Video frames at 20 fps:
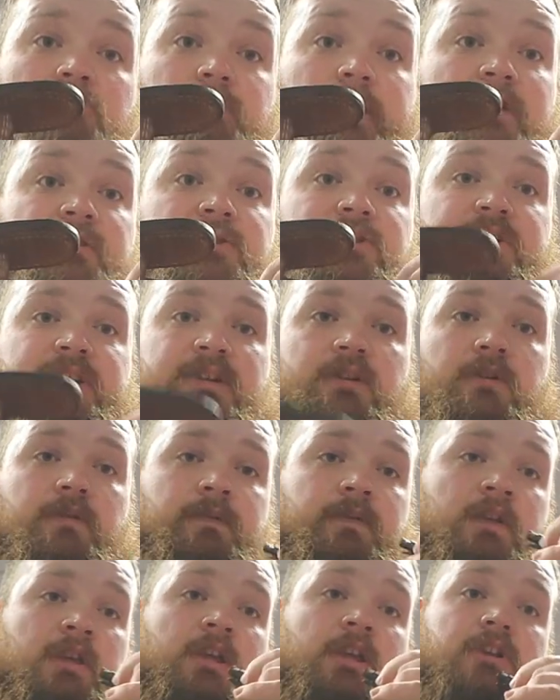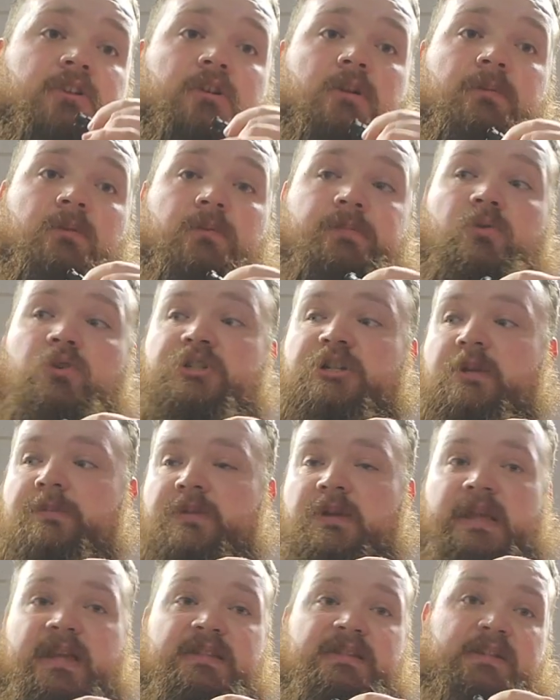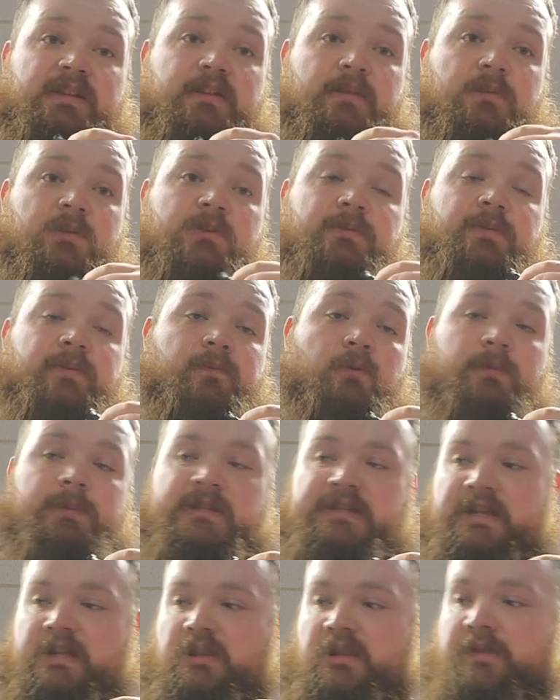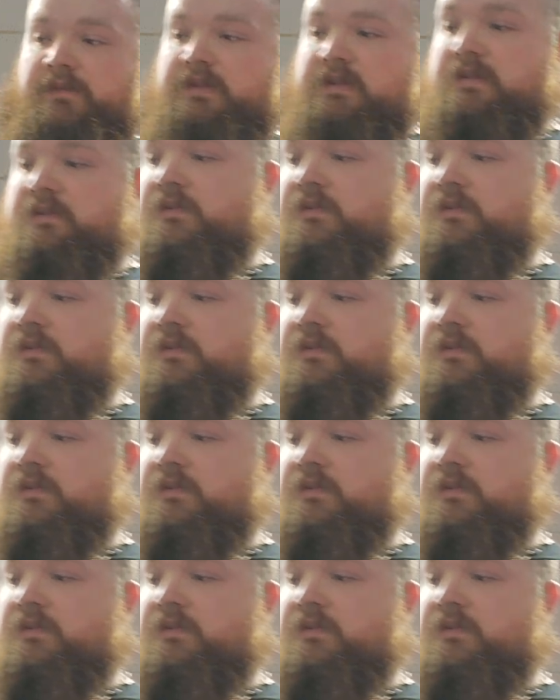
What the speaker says: around yourself, and you're able to push up against it to perform the deadlift.